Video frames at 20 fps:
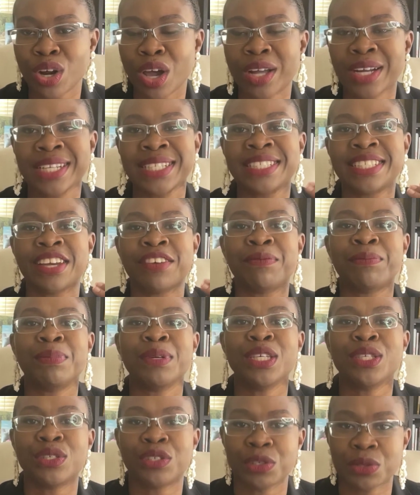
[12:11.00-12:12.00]
Jeff
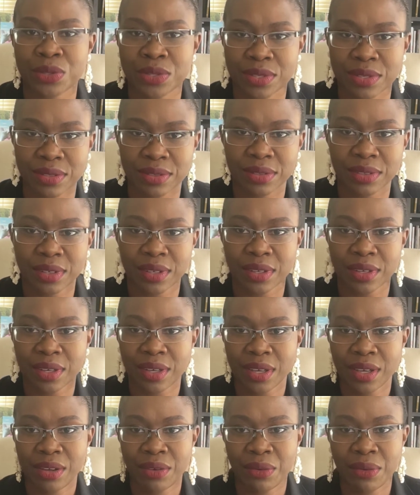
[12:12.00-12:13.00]
Bezos,
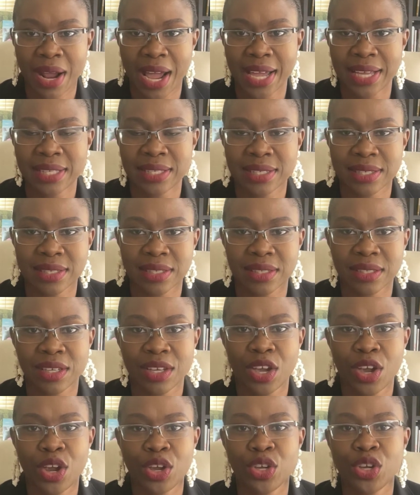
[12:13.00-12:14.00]
right?
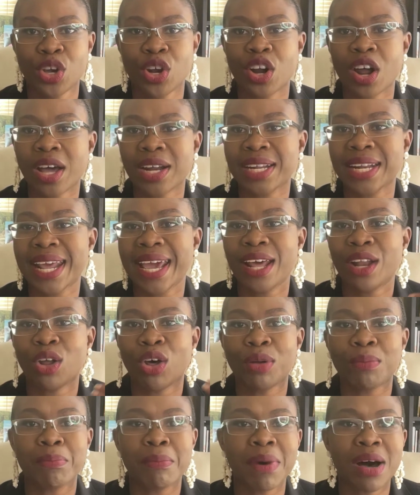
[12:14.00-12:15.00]
You're not an
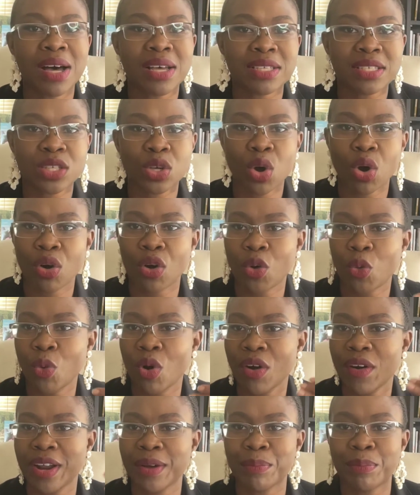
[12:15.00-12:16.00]
Elon Musk or a
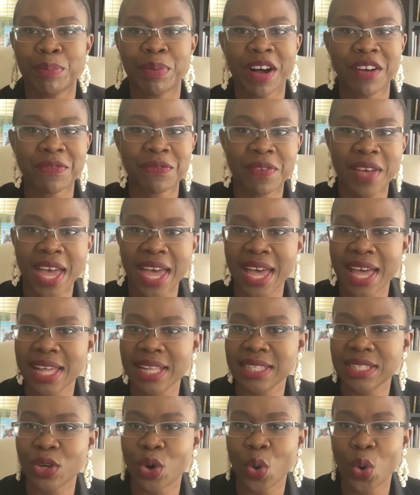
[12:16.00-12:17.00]
Warren
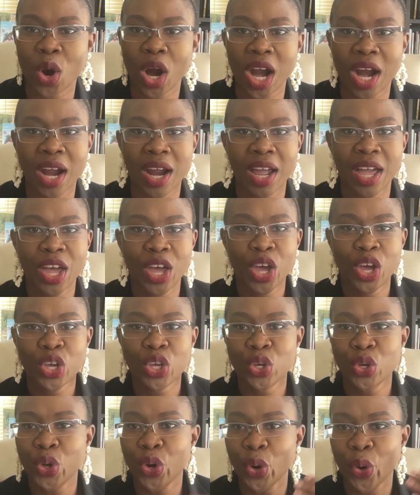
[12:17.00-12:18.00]
Buffett or,
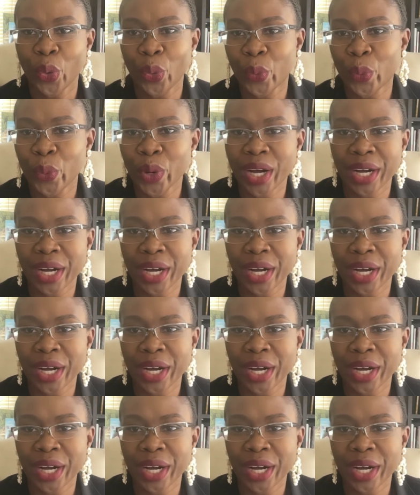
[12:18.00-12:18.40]
who